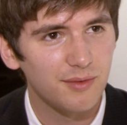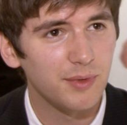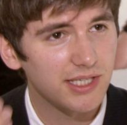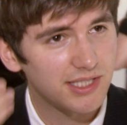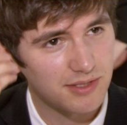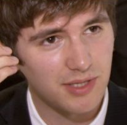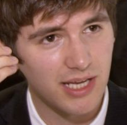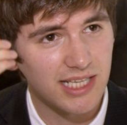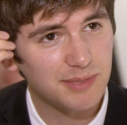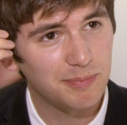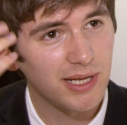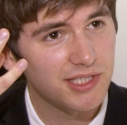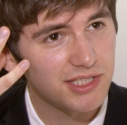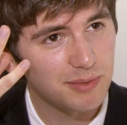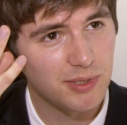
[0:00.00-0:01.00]
which
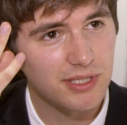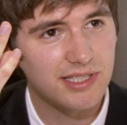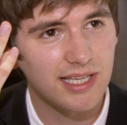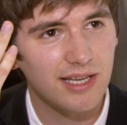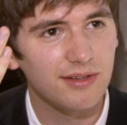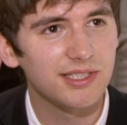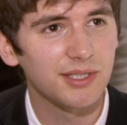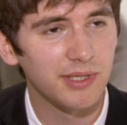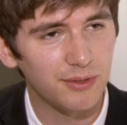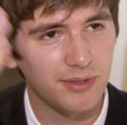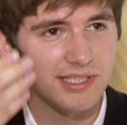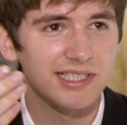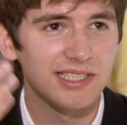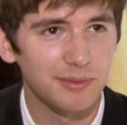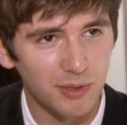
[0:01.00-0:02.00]
expands your blood cells, so
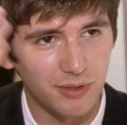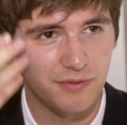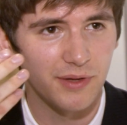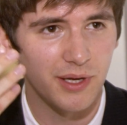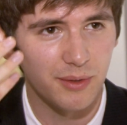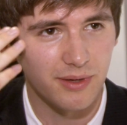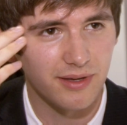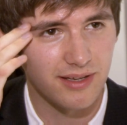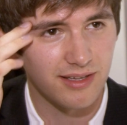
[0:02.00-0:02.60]
increases the blood flow,